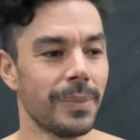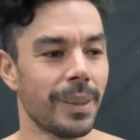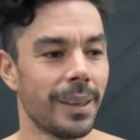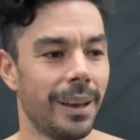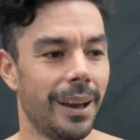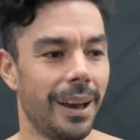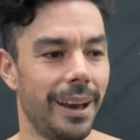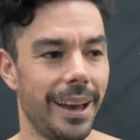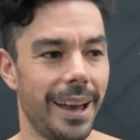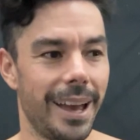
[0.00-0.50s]

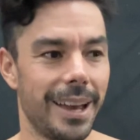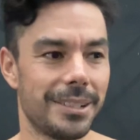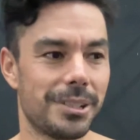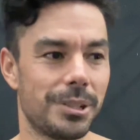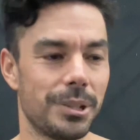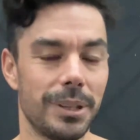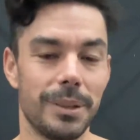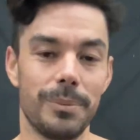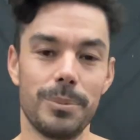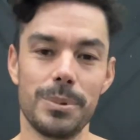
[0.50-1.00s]
I
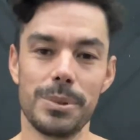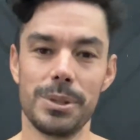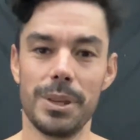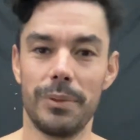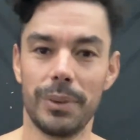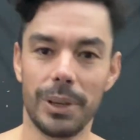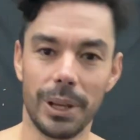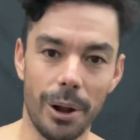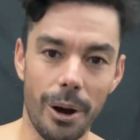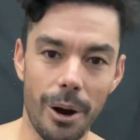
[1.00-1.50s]
actually was
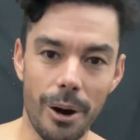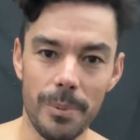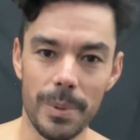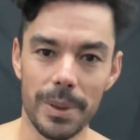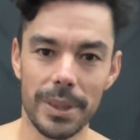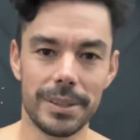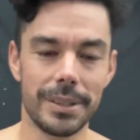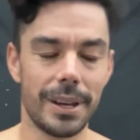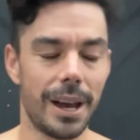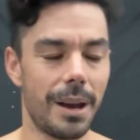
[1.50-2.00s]
living at home at
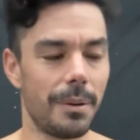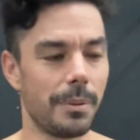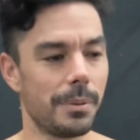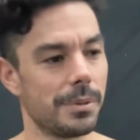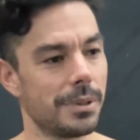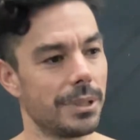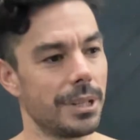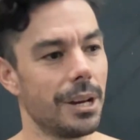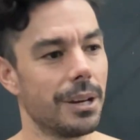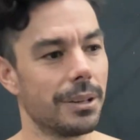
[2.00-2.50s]
the time. I
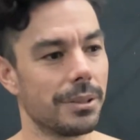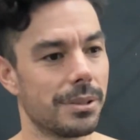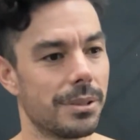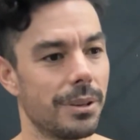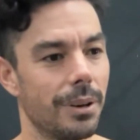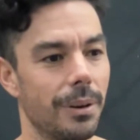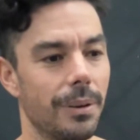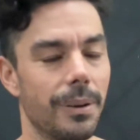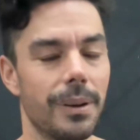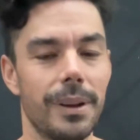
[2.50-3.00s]
was young,
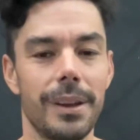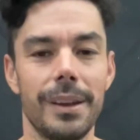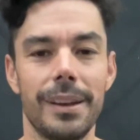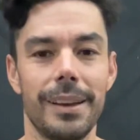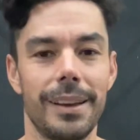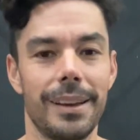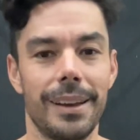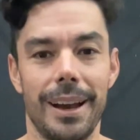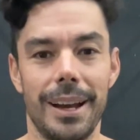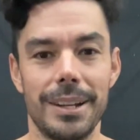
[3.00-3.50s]
so
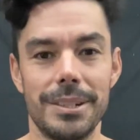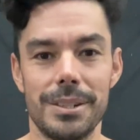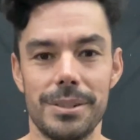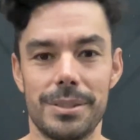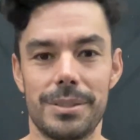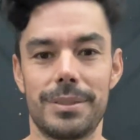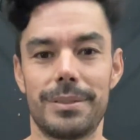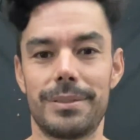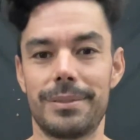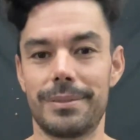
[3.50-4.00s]
I
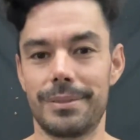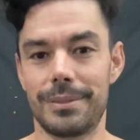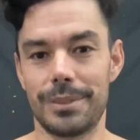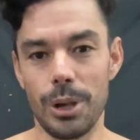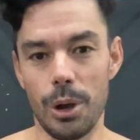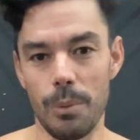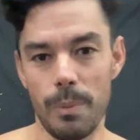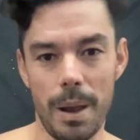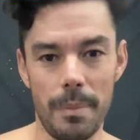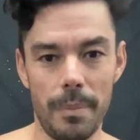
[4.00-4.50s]
just
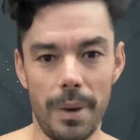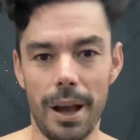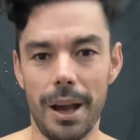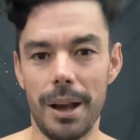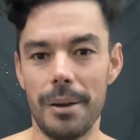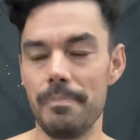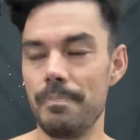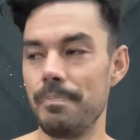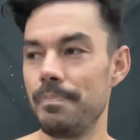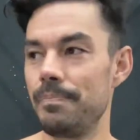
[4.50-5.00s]
told my
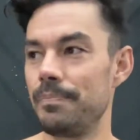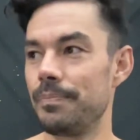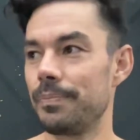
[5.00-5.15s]
mom,